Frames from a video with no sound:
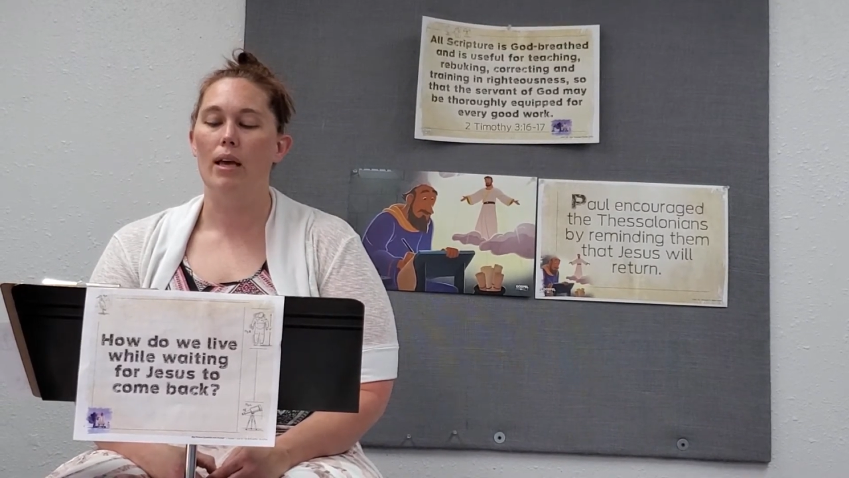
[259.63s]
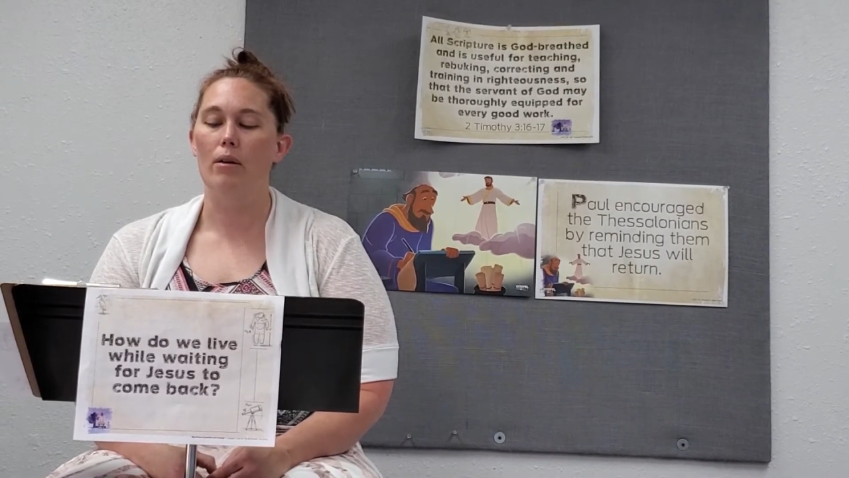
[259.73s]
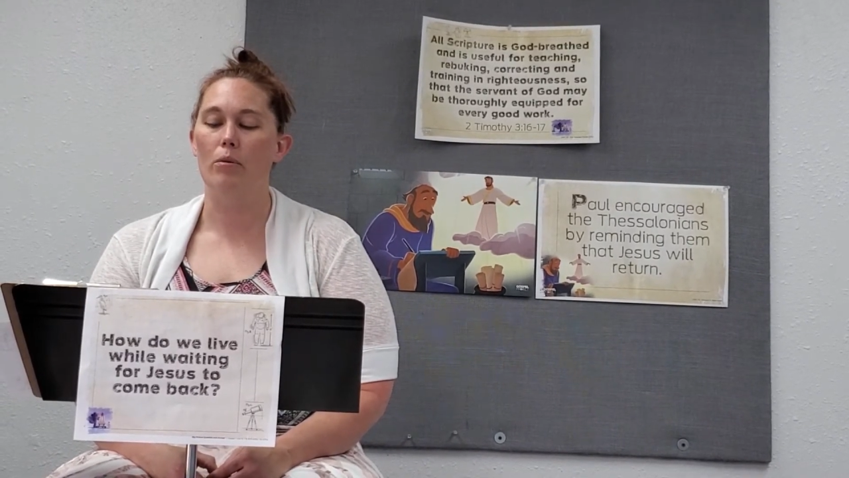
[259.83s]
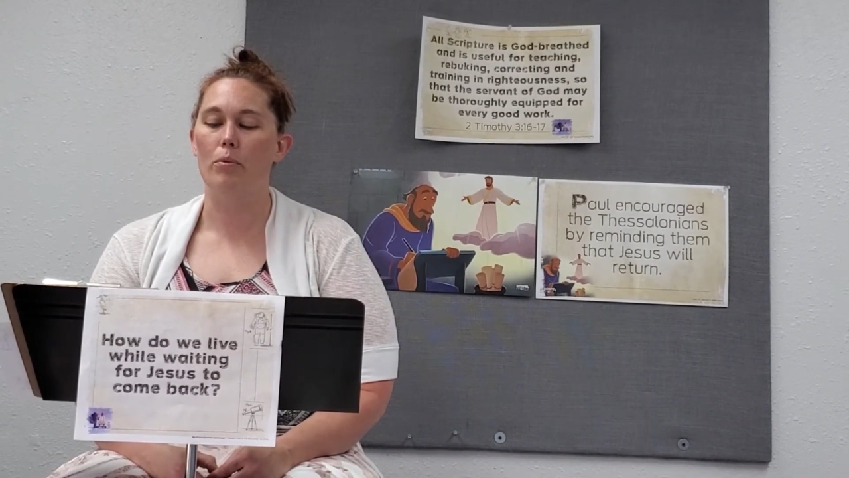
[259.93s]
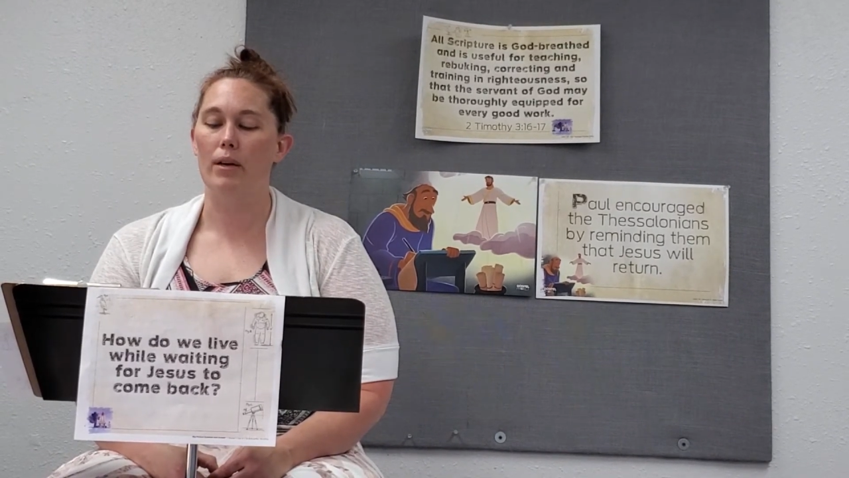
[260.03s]
he
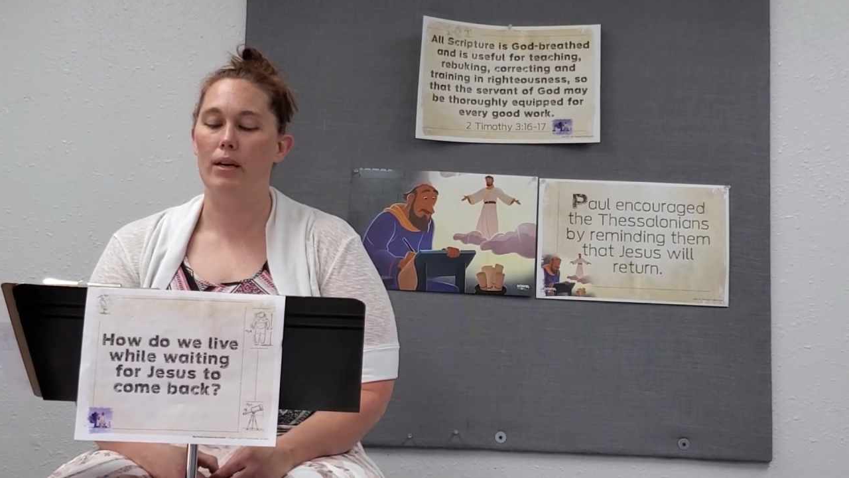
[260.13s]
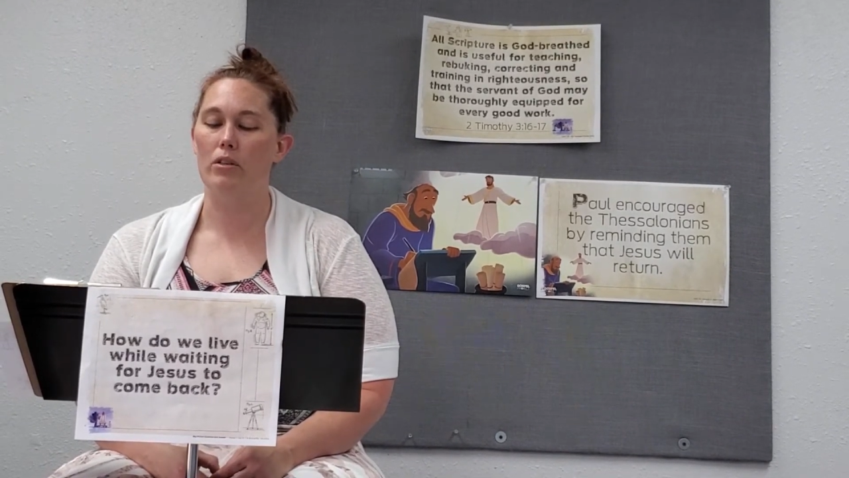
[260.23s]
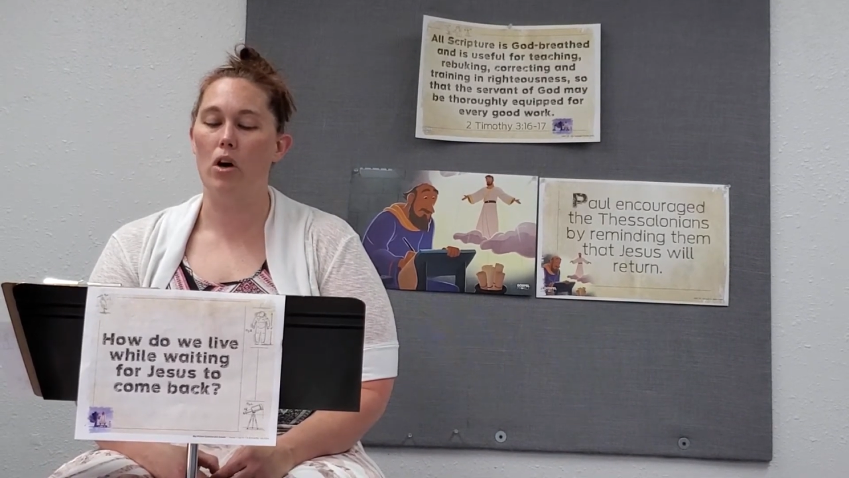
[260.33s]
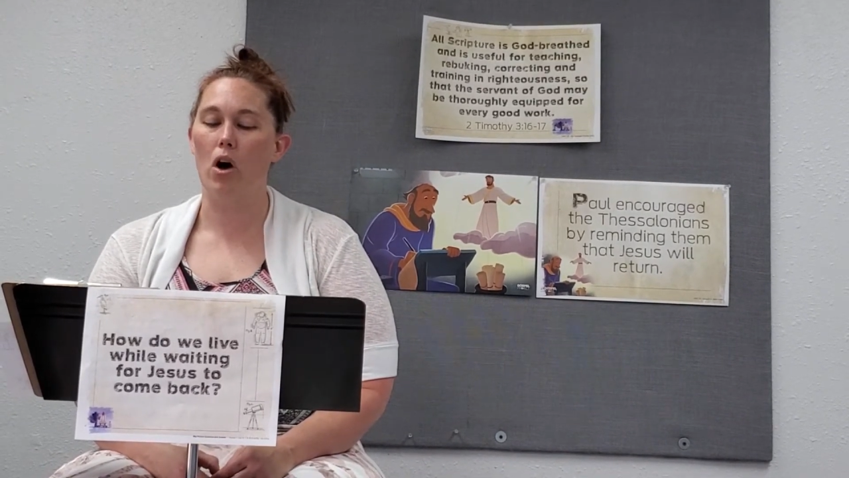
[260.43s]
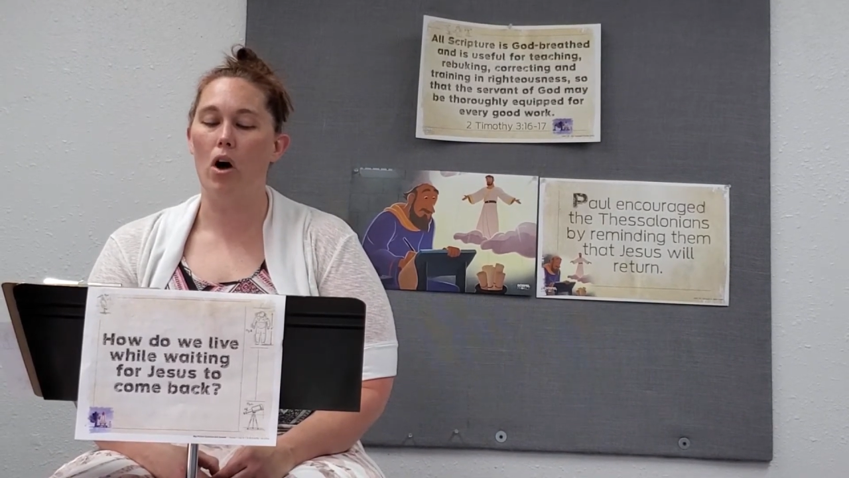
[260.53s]
will bring
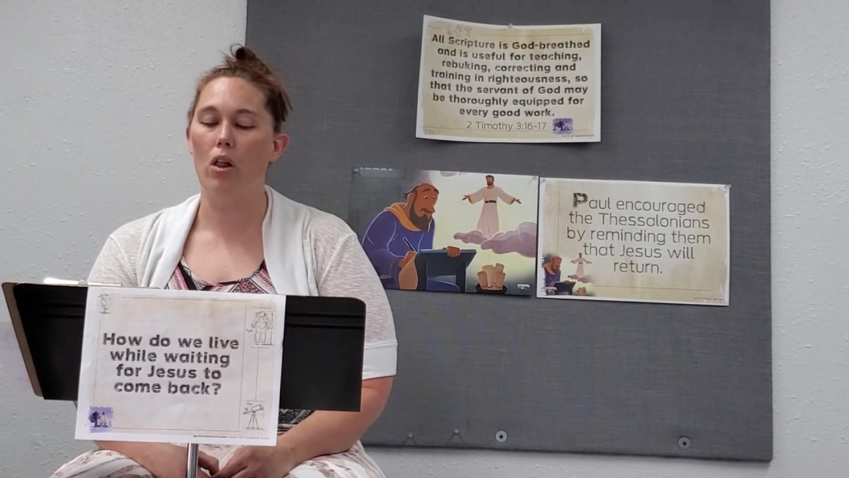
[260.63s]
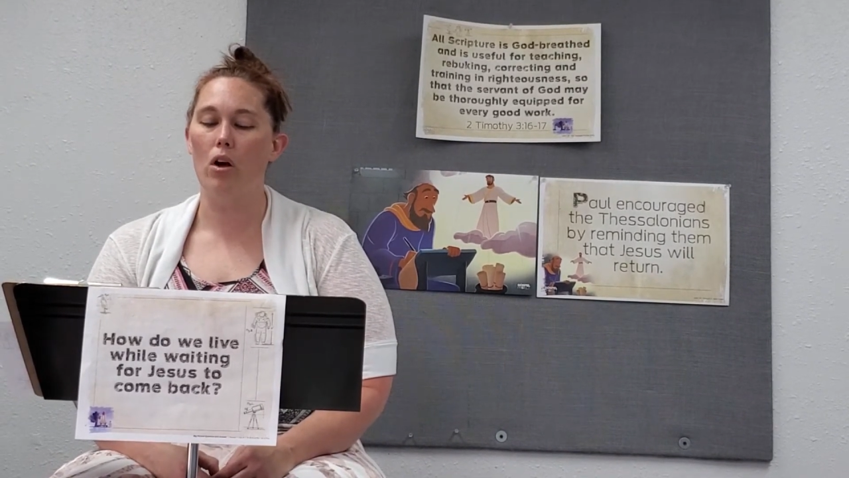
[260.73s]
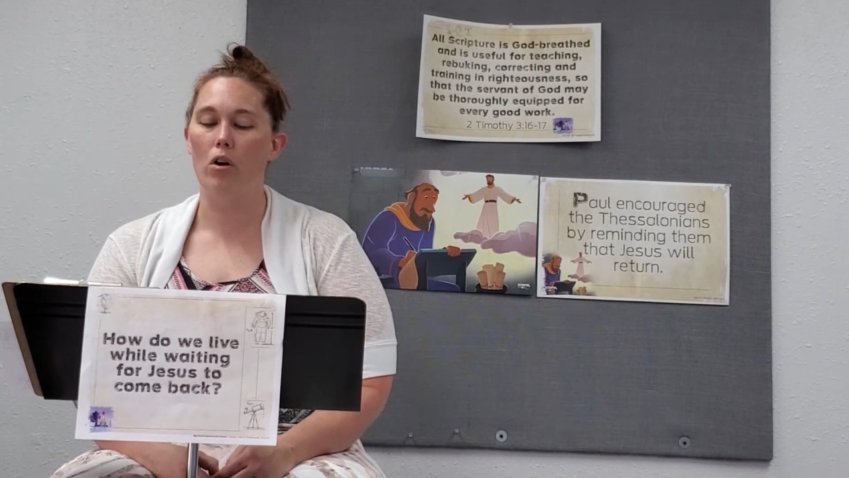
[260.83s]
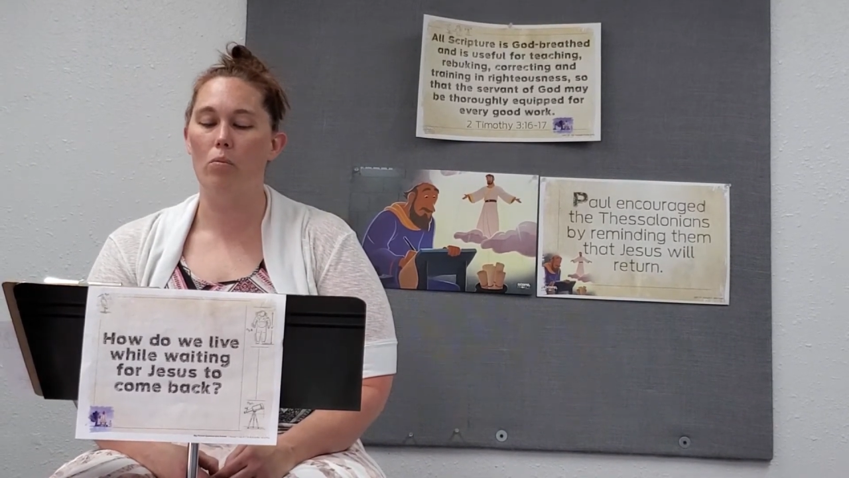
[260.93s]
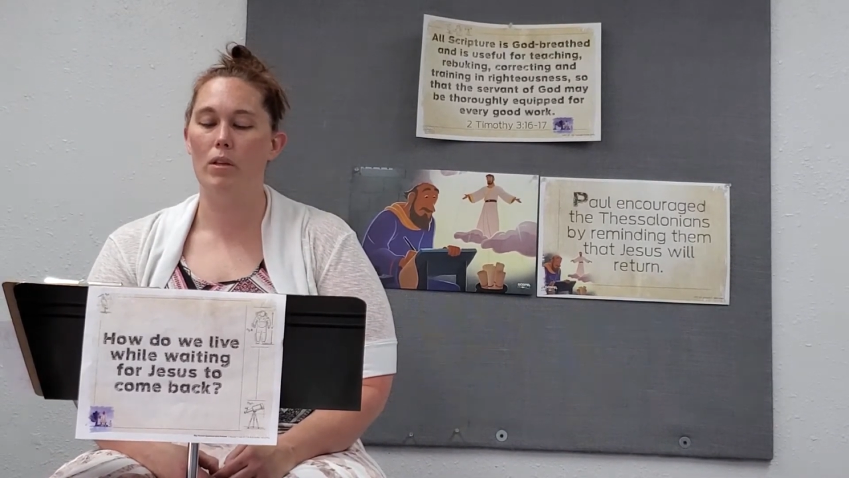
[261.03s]
us all
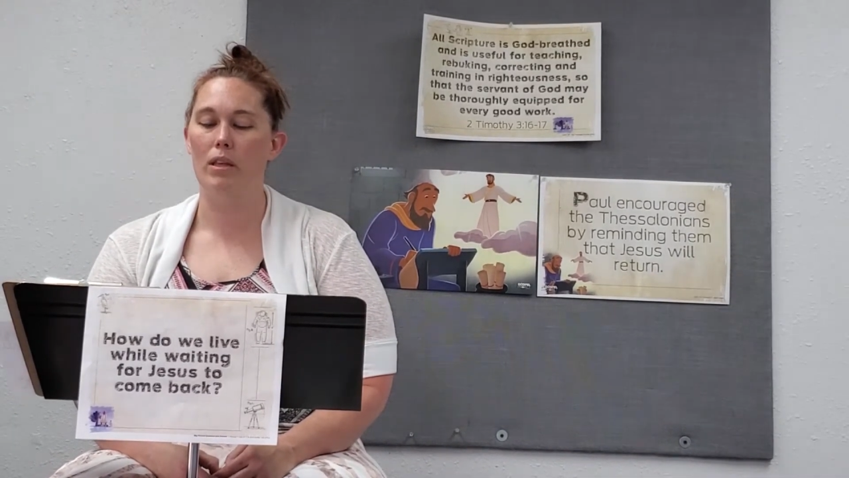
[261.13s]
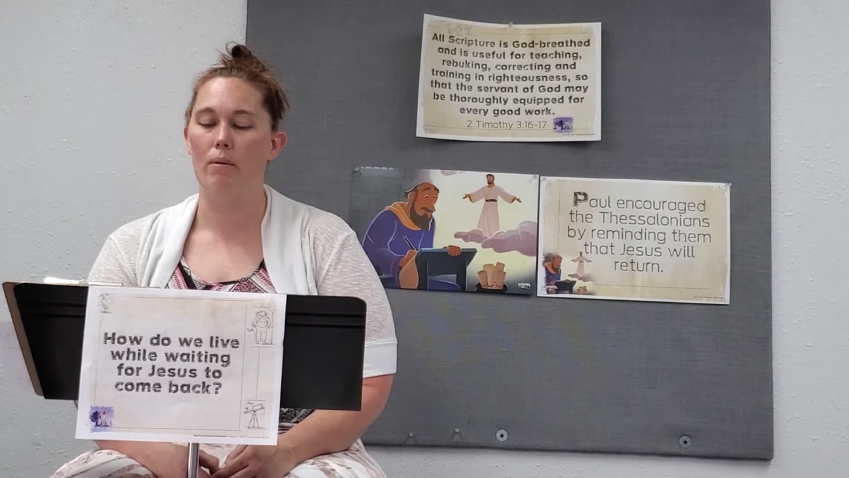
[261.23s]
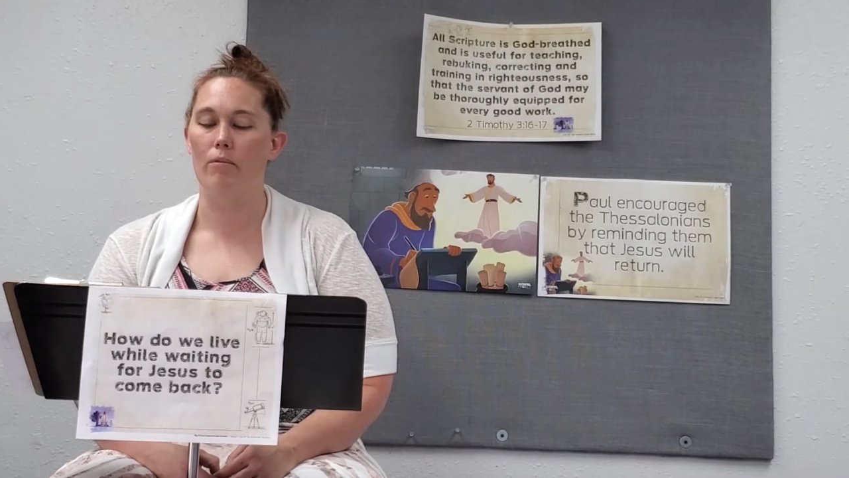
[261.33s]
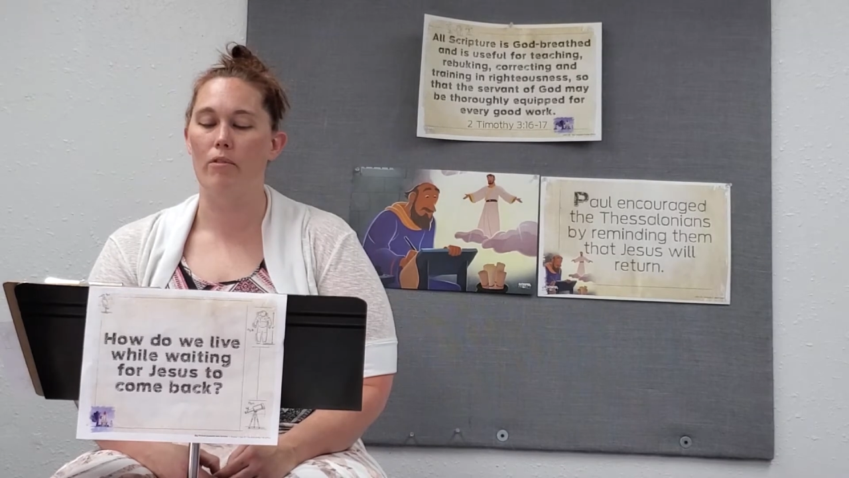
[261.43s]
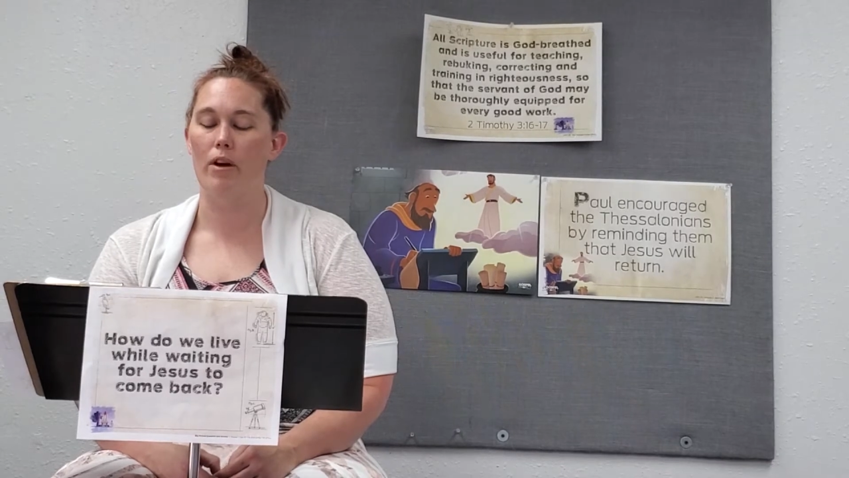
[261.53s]
home with him
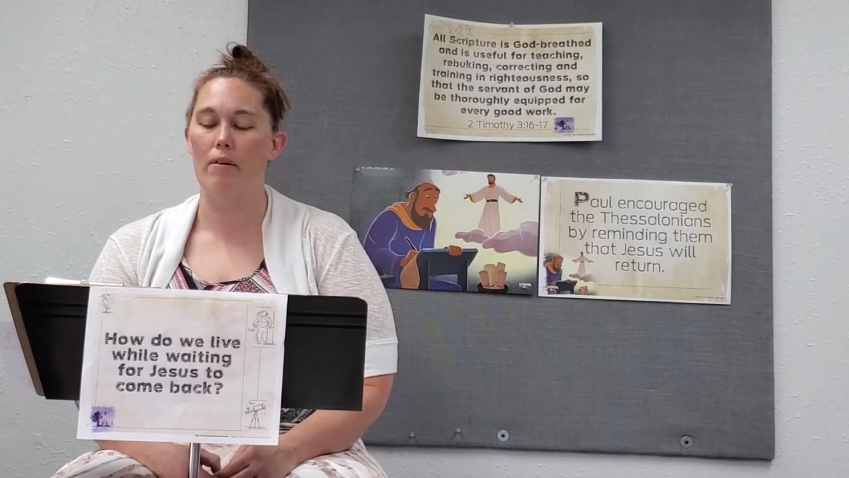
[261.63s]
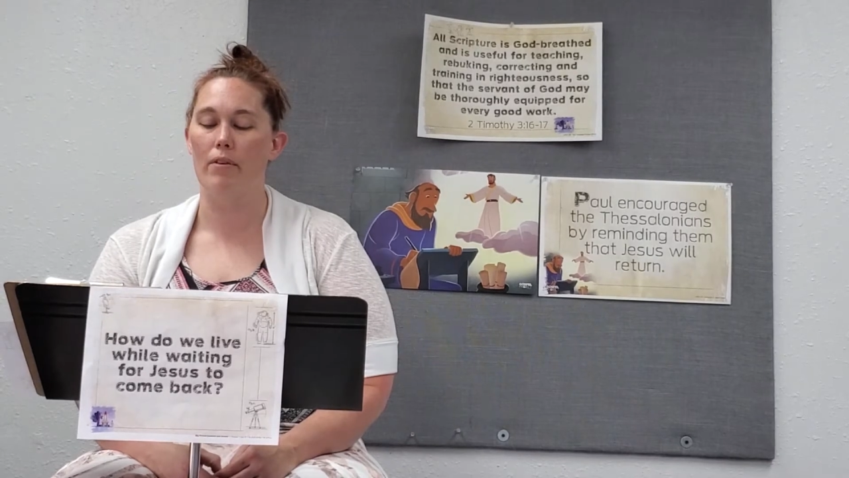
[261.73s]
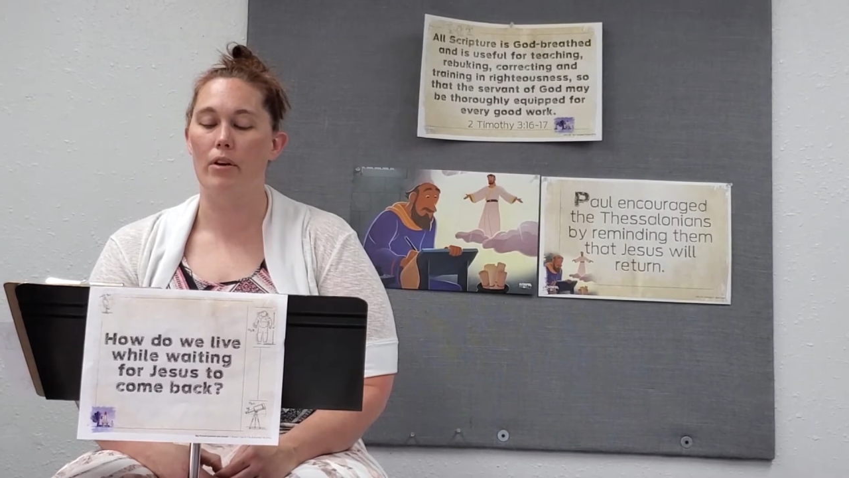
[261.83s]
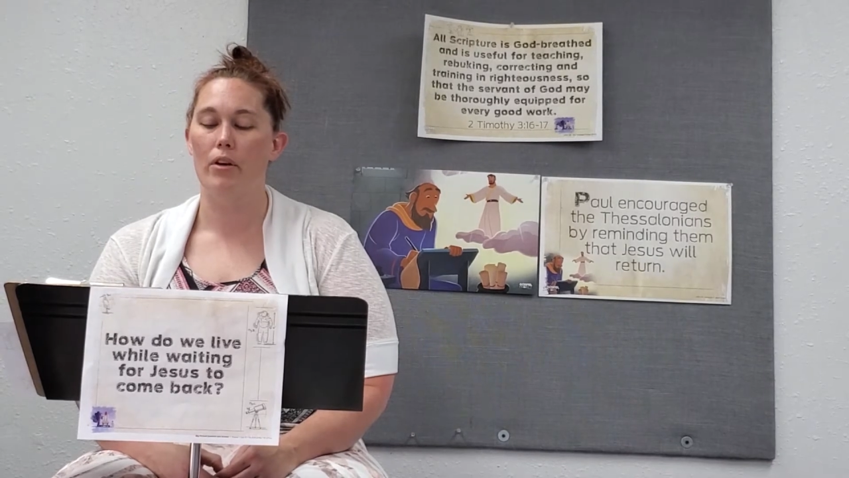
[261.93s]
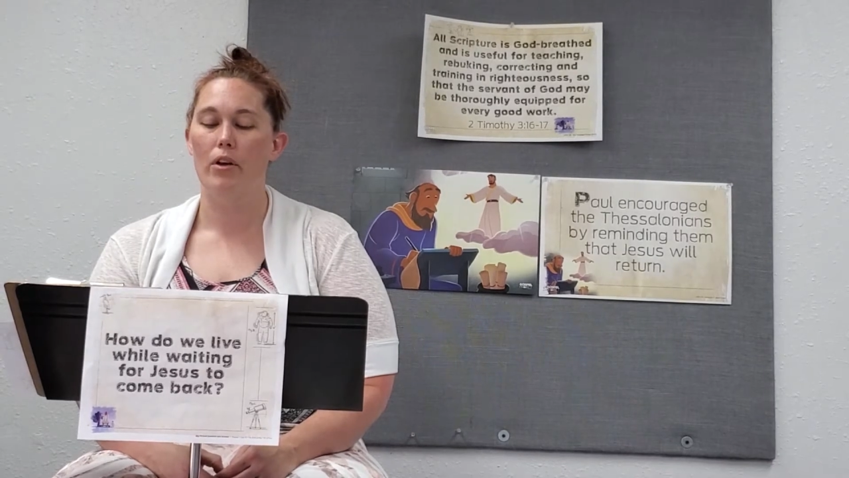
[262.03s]
forever.